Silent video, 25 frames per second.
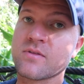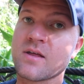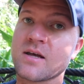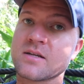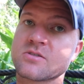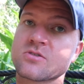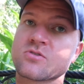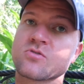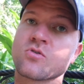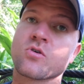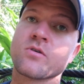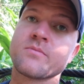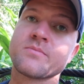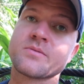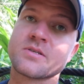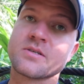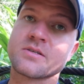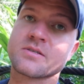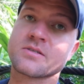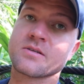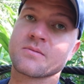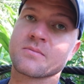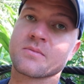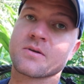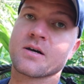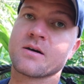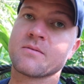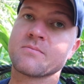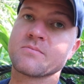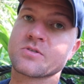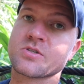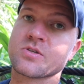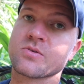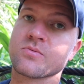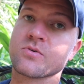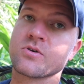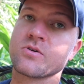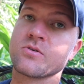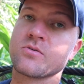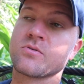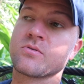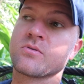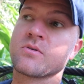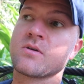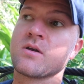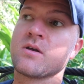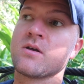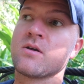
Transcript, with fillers: that storm system comes through